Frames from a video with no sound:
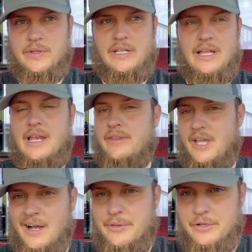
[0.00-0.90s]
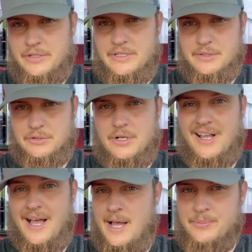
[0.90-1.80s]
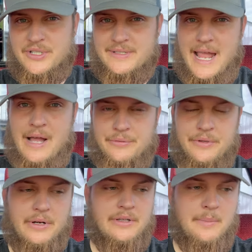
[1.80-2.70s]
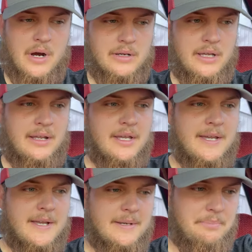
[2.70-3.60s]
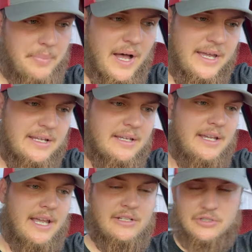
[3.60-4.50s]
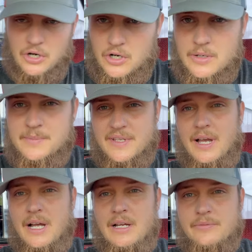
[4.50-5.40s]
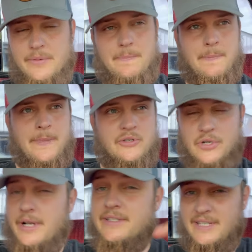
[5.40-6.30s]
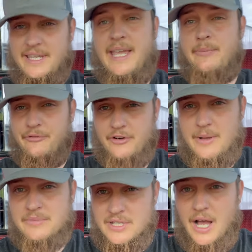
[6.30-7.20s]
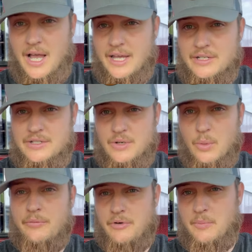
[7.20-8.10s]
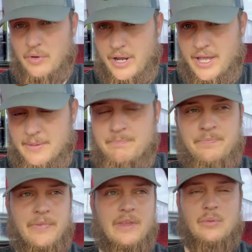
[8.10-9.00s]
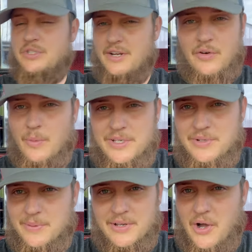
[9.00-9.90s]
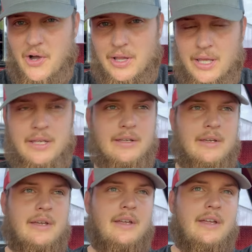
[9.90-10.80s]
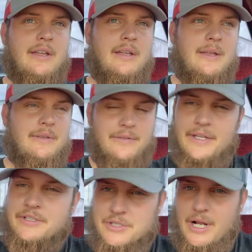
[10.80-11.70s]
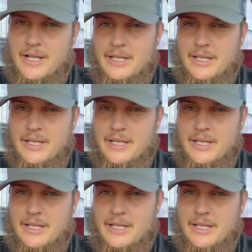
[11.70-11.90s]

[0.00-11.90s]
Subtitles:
a lot of the other diesel truck options out there in the market. But in terms of trucks that came from Dodge or from Ram, whichever one you want to call it, this truck